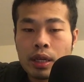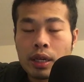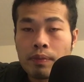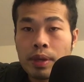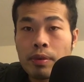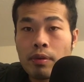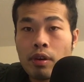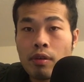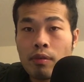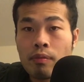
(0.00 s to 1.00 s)

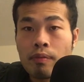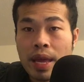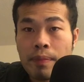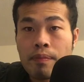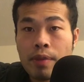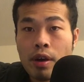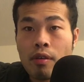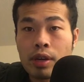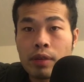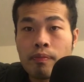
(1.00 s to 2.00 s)
people may
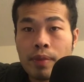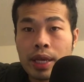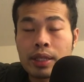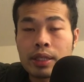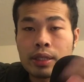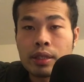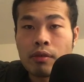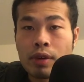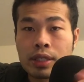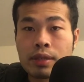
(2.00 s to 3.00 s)
only meet
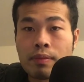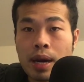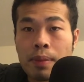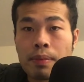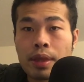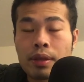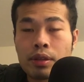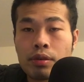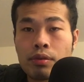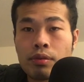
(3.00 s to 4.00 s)
once a month
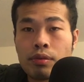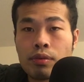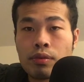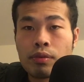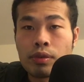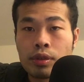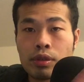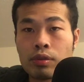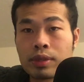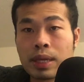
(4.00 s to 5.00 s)
to
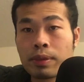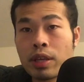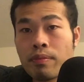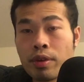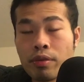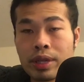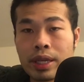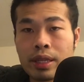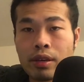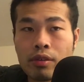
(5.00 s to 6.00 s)
do some team
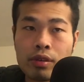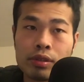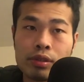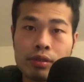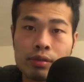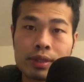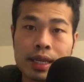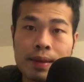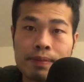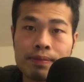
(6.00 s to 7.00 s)
building or do
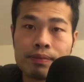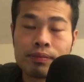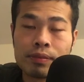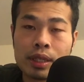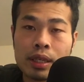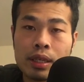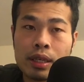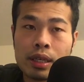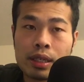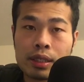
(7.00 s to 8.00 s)
some
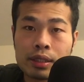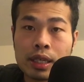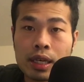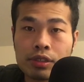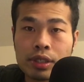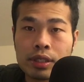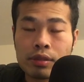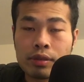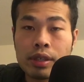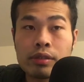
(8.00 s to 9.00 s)
discussion. So
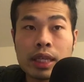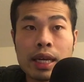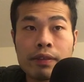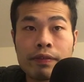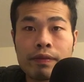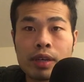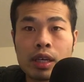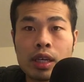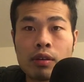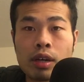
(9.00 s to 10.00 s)
this kind of
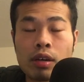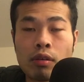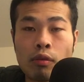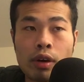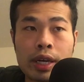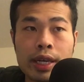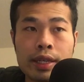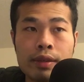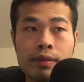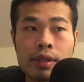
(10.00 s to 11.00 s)

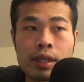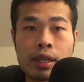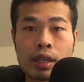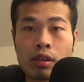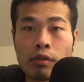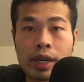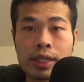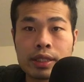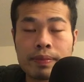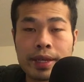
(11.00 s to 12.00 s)
co-working
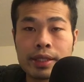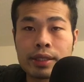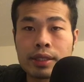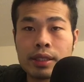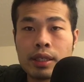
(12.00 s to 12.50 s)
space